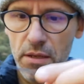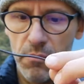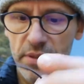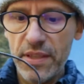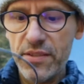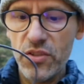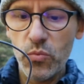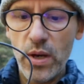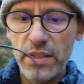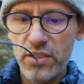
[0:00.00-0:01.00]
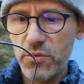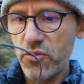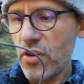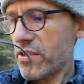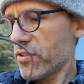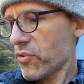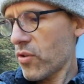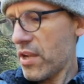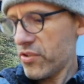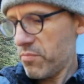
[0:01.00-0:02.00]
but this is what stretches
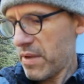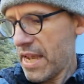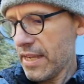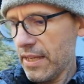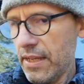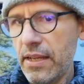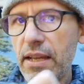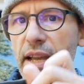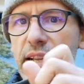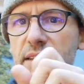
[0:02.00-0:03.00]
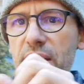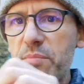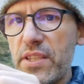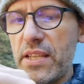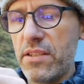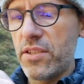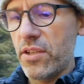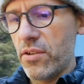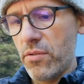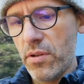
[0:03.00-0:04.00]
across your pack and clips into